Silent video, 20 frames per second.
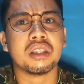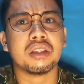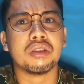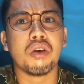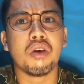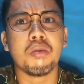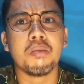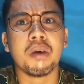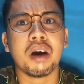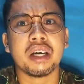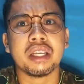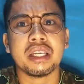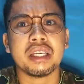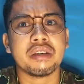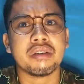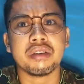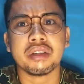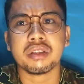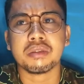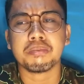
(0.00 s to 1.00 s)
nobody
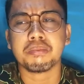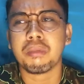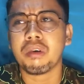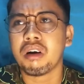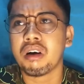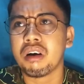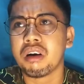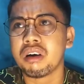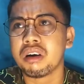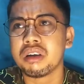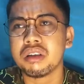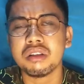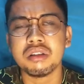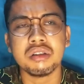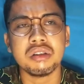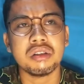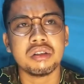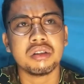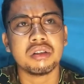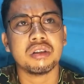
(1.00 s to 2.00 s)

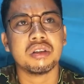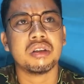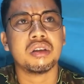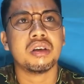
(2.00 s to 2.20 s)
responds